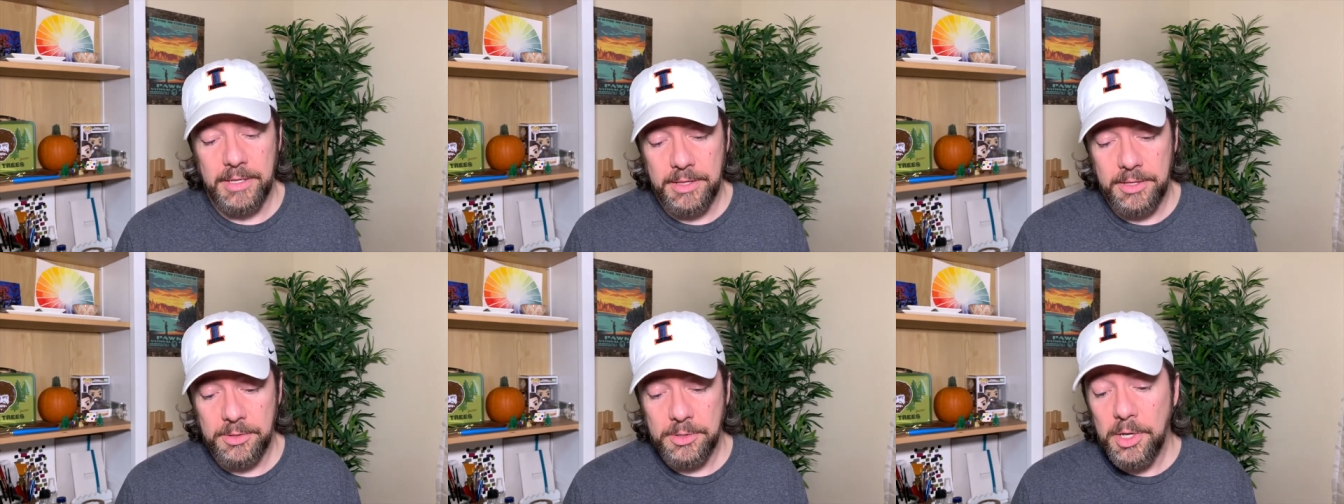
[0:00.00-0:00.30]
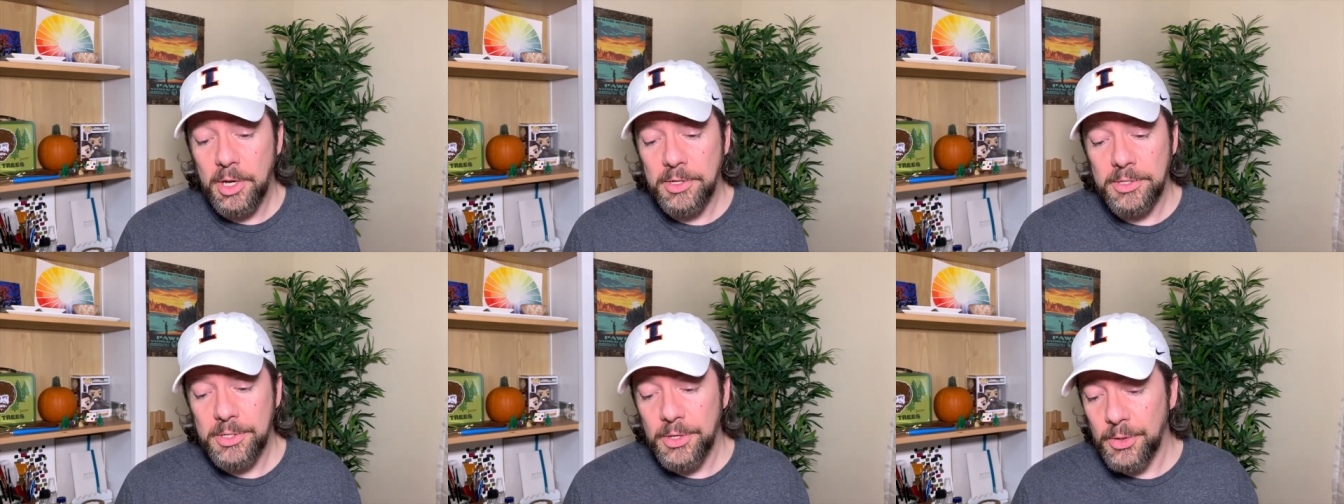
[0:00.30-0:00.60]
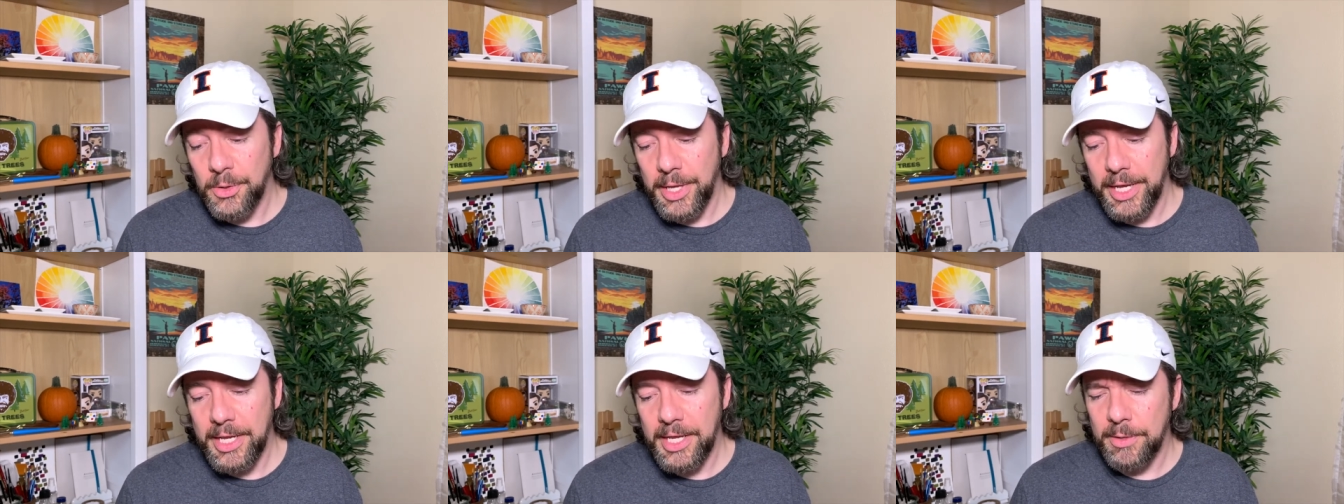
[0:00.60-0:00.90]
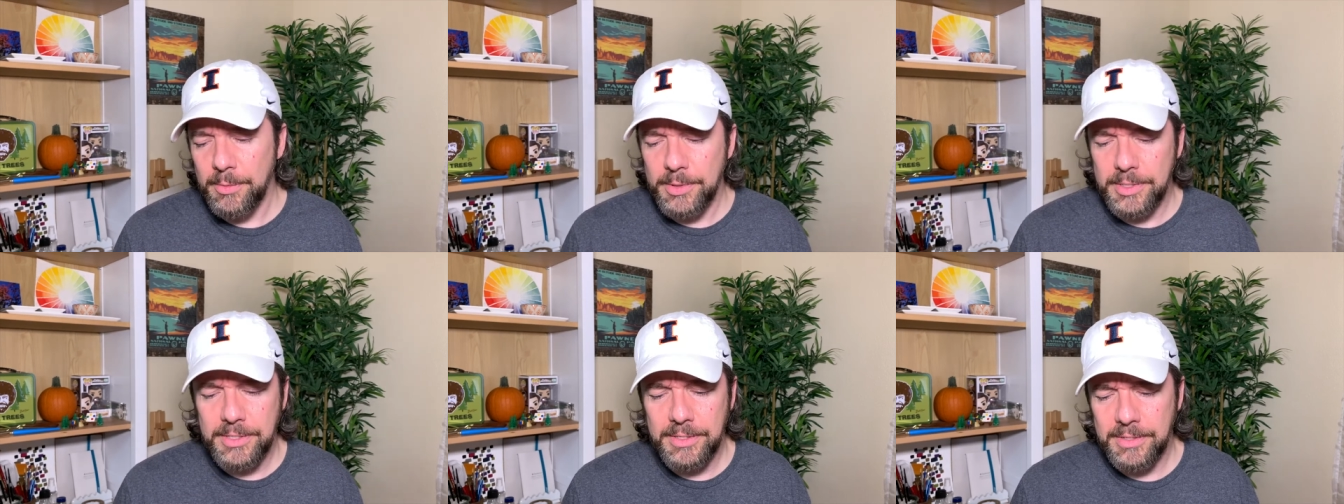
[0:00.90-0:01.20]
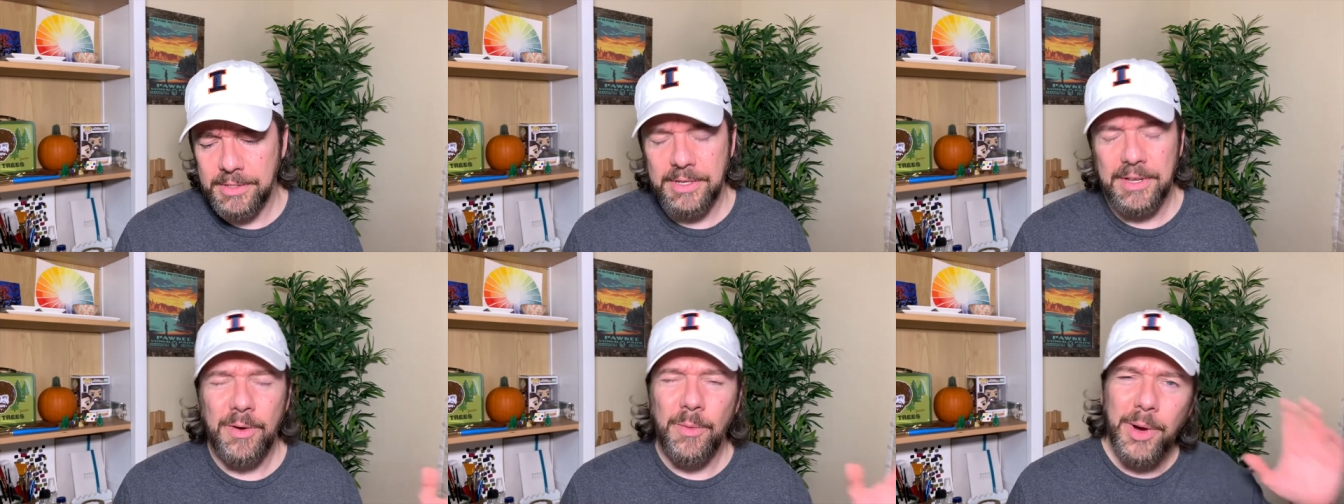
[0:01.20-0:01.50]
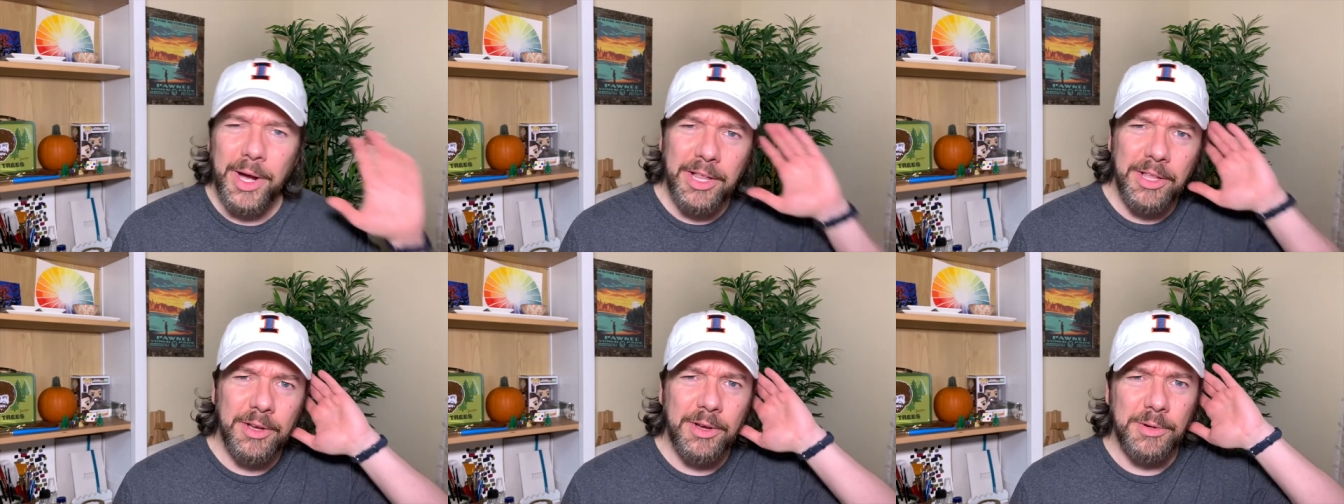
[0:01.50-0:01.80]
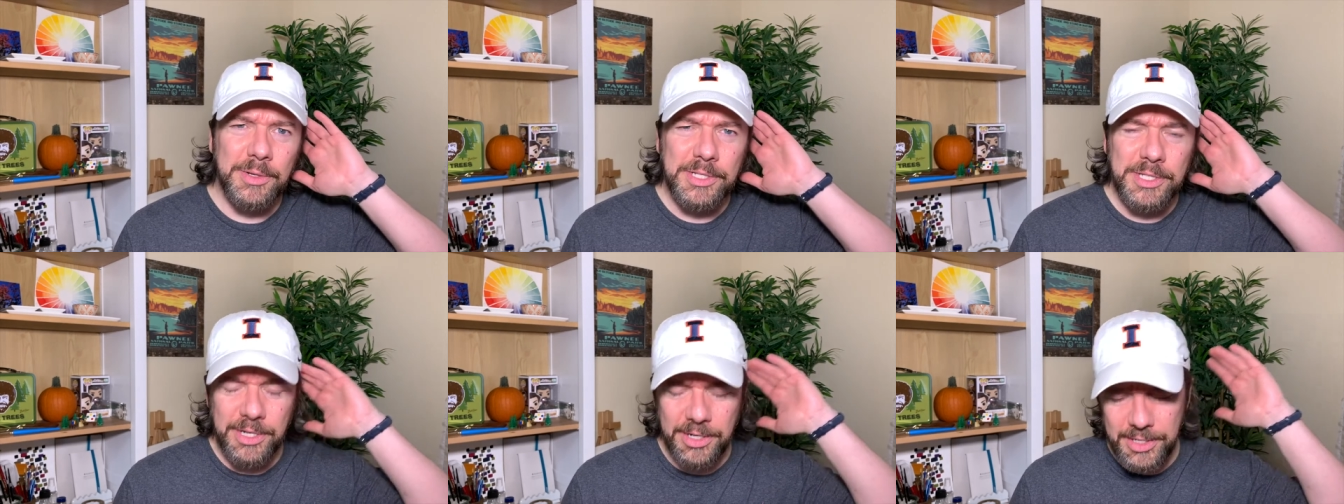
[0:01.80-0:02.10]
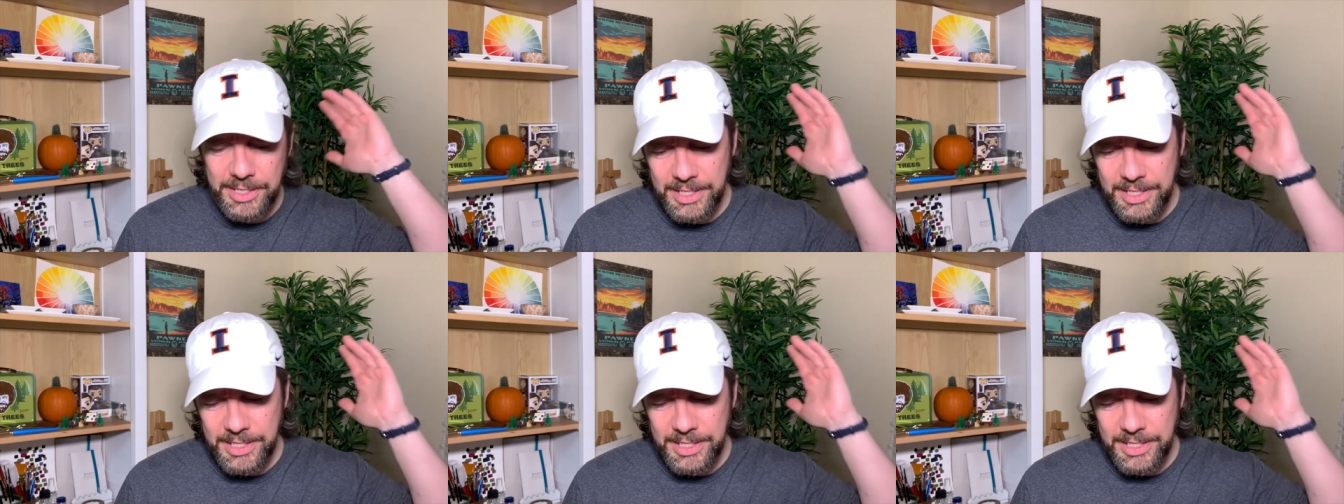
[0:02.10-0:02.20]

There's also, like, it was a while ago, it was turned